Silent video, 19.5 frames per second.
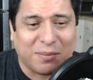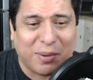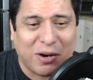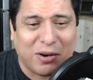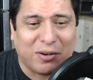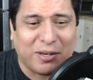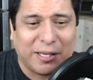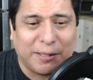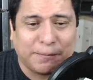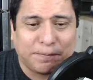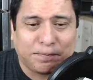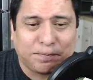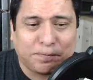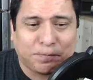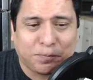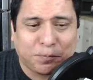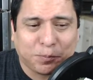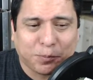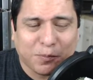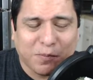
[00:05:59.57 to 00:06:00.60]
apparently,
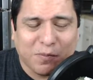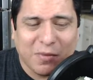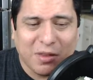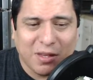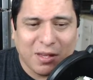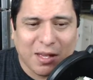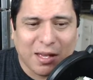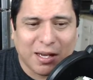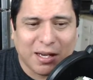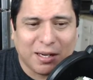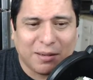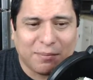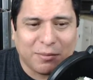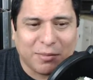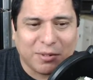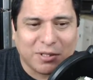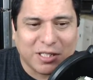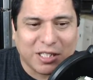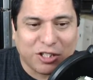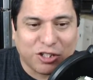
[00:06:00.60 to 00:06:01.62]

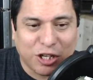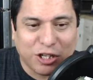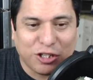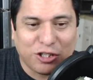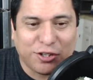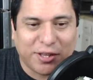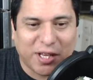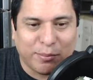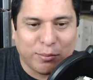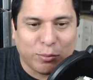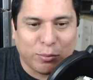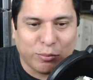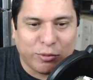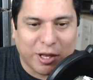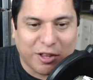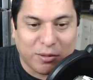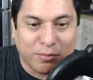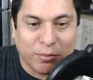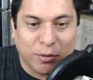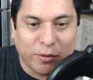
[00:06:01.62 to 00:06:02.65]
suggesting
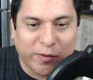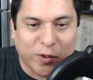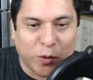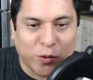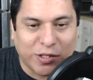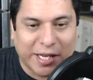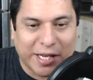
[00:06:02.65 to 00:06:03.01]
that the movie will